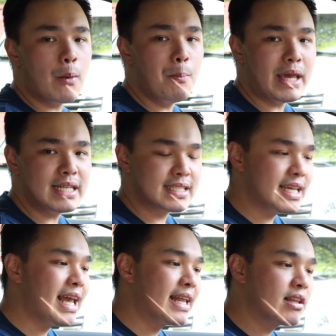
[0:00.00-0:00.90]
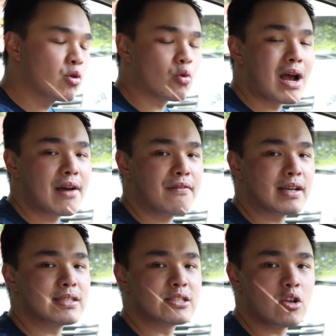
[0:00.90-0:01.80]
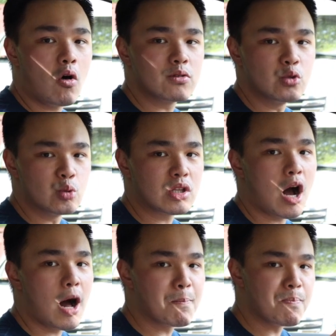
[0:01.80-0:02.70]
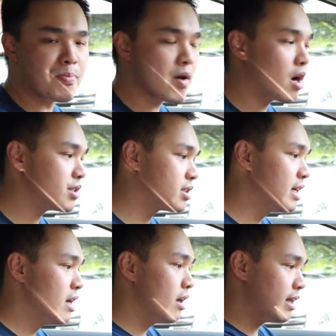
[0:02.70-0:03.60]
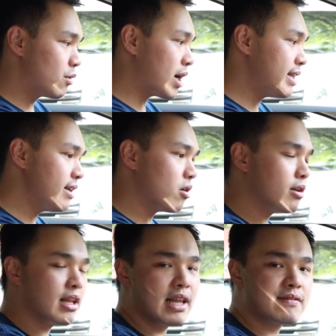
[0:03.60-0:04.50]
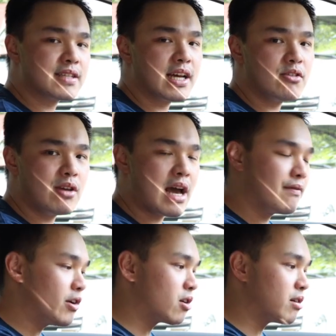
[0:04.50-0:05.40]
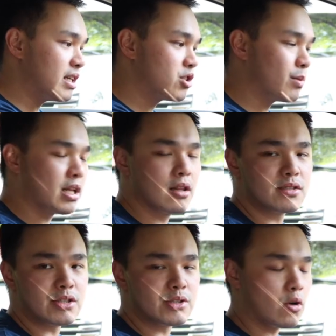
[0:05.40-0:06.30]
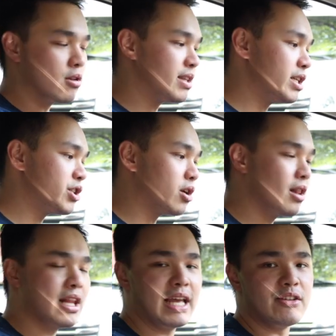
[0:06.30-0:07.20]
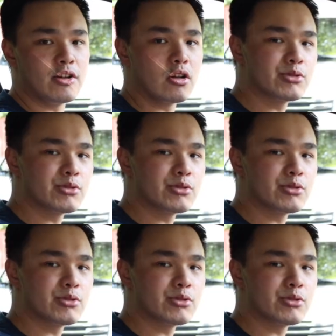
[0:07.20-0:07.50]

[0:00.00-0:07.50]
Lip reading: amazing, and the graphics is also top notch. Right here on the left side, you have your instrument cluster. It's all digital, and you can